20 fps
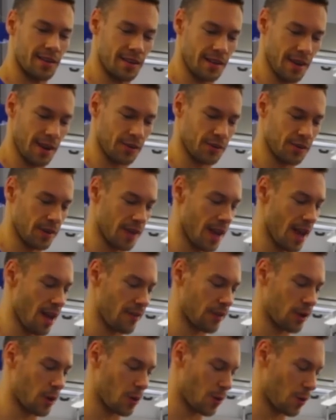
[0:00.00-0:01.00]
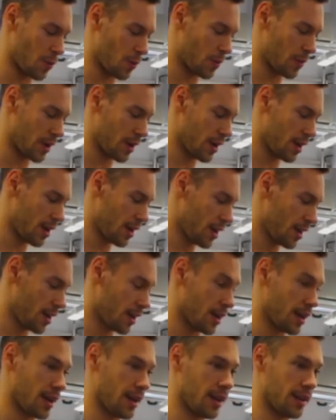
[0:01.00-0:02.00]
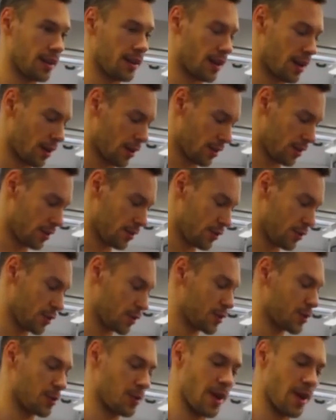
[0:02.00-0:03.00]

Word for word: actually have at home, and just so